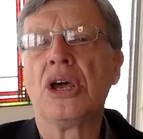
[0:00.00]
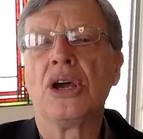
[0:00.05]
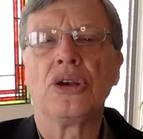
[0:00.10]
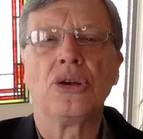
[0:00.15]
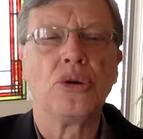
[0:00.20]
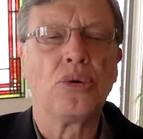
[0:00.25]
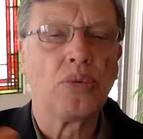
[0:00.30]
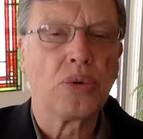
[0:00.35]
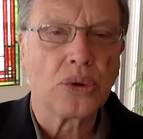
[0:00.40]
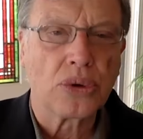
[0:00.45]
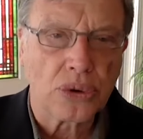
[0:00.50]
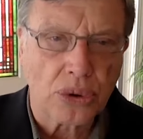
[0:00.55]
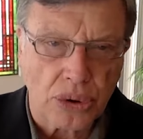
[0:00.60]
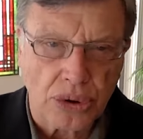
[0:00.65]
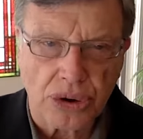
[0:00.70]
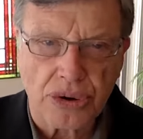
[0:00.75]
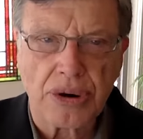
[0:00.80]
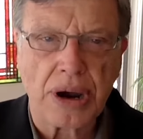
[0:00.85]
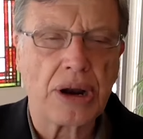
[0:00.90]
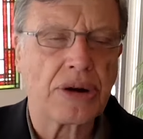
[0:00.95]
New World
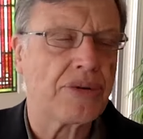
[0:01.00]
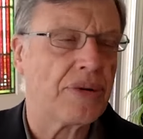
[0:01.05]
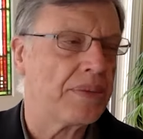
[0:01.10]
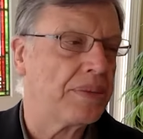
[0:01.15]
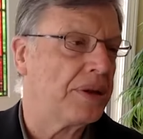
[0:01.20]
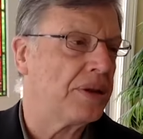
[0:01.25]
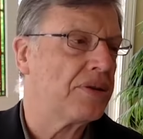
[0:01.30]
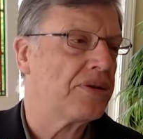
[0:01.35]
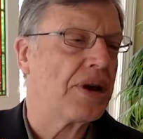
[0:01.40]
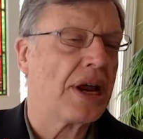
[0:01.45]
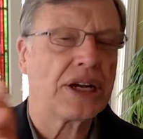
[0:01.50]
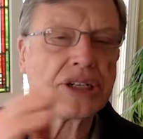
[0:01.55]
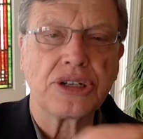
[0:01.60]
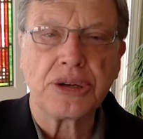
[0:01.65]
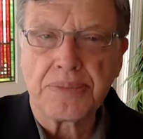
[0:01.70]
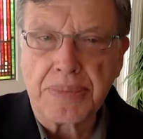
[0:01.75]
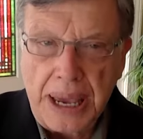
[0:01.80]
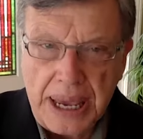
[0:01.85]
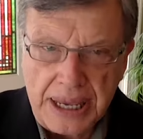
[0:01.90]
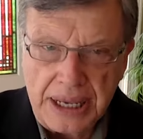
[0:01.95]
Order crowd, criminal
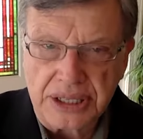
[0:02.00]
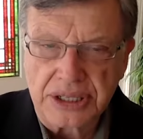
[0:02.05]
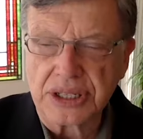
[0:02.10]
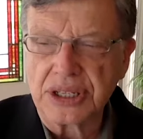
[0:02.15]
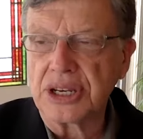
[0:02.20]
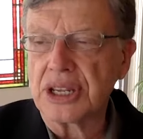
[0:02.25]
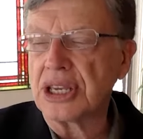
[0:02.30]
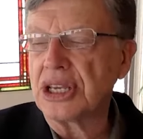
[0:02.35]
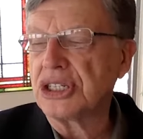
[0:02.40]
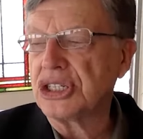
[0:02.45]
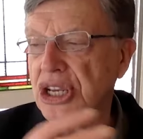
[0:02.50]
international banking syndicate,